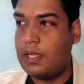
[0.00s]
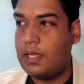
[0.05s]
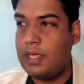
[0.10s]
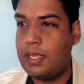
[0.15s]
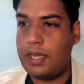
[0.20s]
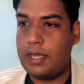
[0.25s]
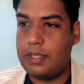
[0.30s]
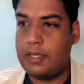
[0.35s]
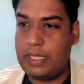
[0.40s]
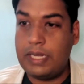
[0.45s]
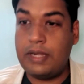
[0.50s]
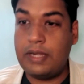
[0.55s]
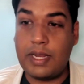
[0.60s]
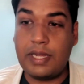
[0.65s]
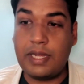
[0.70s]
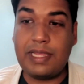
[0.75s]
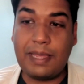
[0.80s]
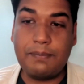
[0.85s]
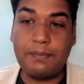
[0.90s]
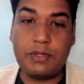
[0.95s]
the
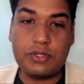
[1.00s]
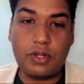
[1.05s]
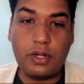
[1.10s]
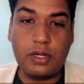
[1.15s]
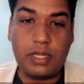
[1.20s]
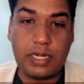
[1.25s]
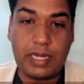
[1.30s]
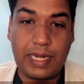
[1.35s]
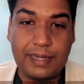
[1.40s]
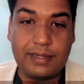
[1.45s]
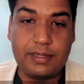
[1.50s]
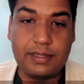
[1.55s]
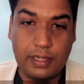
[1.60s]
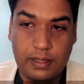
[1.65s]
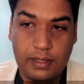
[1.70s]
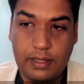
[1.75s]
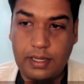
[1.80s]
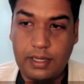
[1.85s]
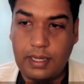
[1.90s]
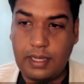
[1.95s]
internet kept us all connected
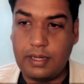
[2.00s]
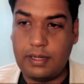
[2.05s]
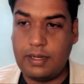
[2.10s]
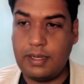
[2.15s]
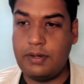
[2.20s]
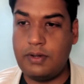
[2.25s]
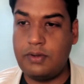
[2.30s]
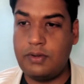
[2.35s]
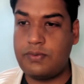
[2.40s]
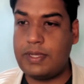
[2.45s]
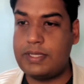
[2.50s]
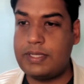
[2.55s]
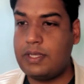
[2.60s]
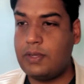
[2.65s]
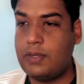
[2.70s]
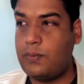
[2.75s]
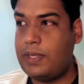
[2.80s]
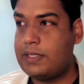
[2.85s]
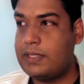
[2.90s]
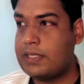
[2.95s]
in interesting
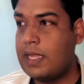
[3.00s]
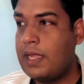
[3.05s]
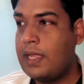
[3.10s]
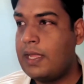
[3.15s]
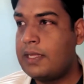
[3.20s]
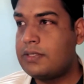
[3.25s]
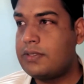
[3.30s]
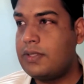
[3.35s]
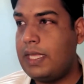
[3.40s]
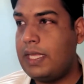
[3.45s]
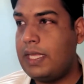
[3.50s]
ways. So the